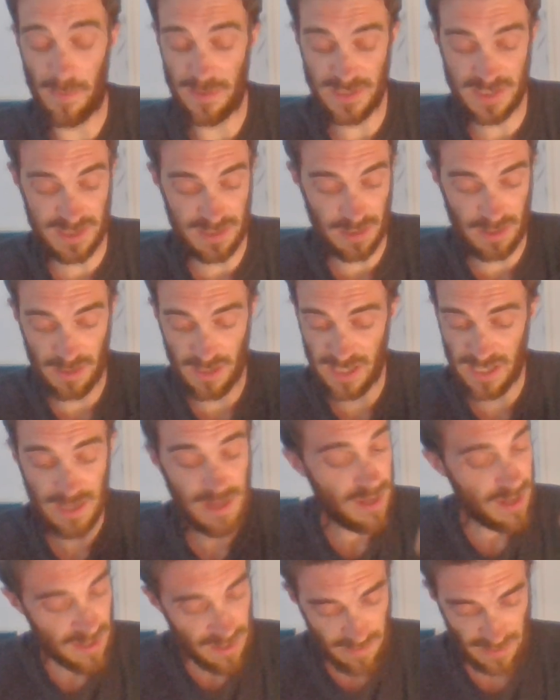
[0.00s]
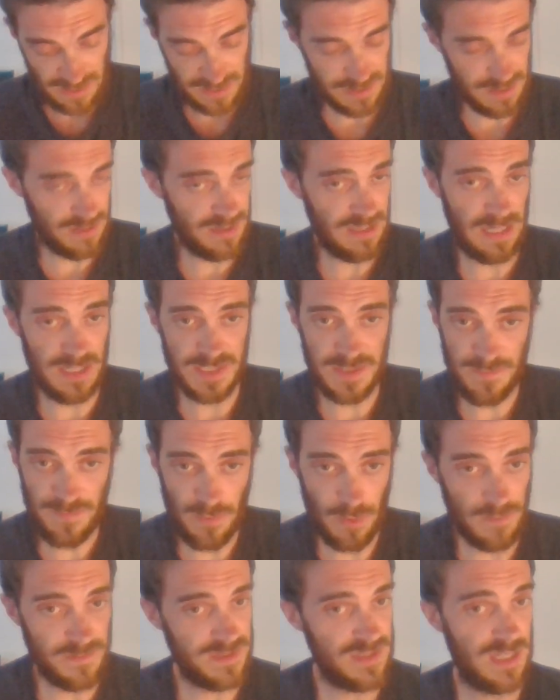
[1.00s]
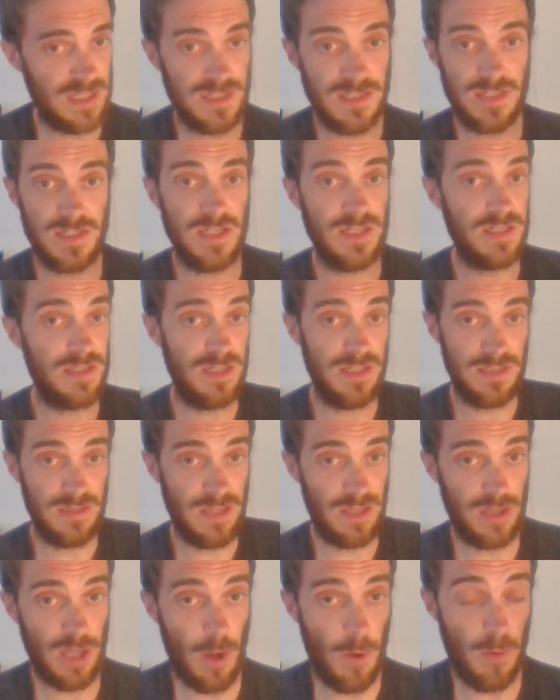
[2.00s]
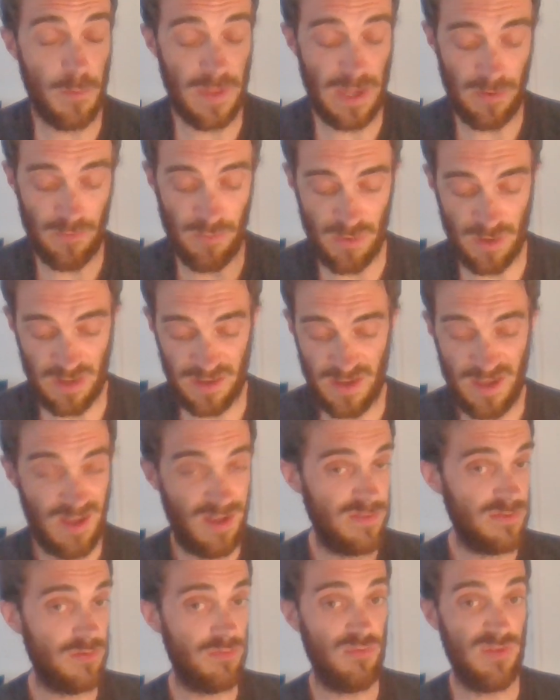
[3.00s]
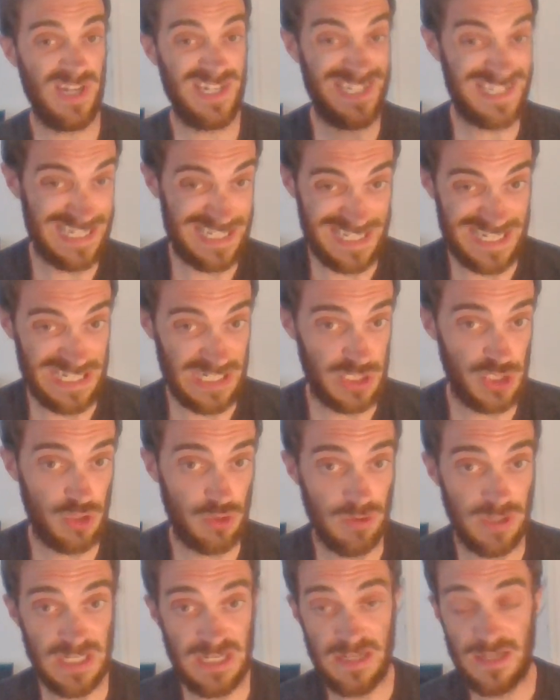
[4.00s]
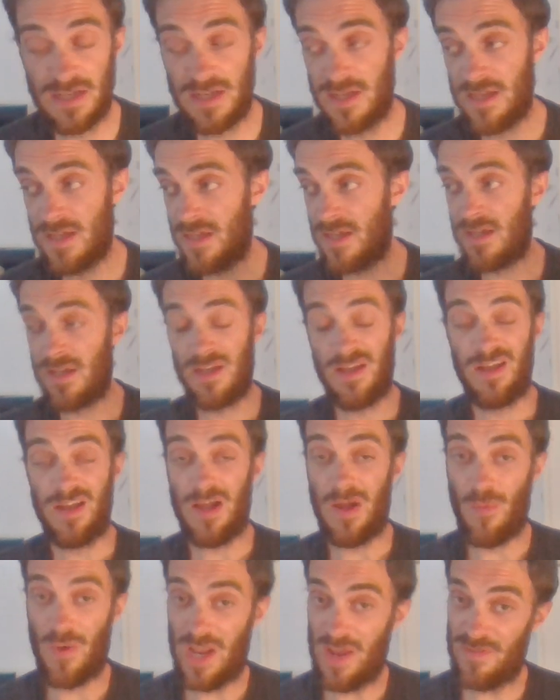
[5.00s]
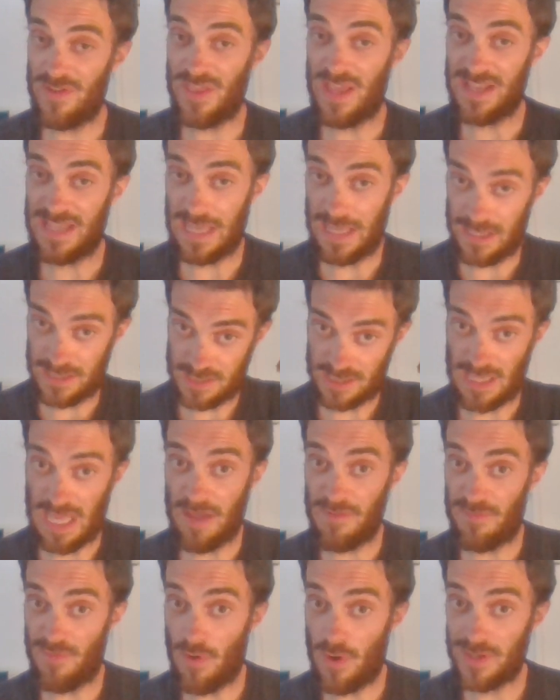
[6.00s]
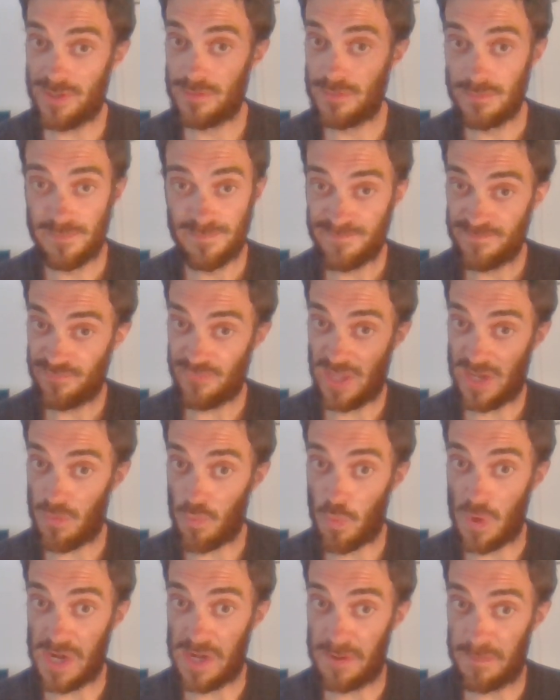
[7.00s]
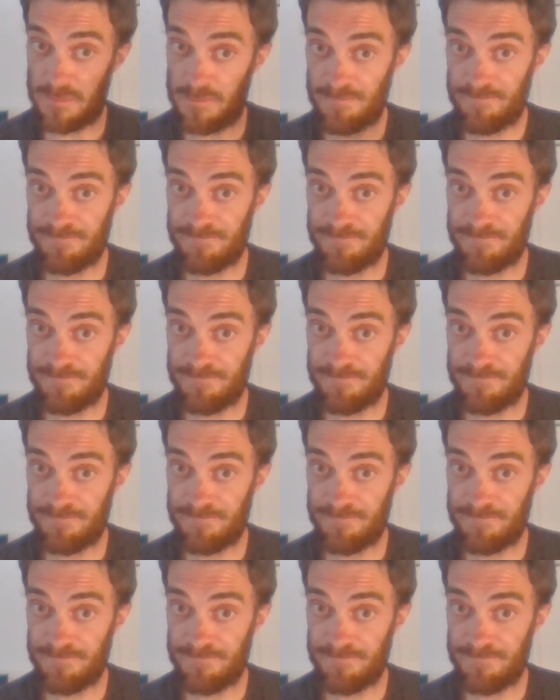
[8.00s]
And suddenly, that 2005-2006 season, they go on that run. The rest is history. And whenever they get to that final, they win.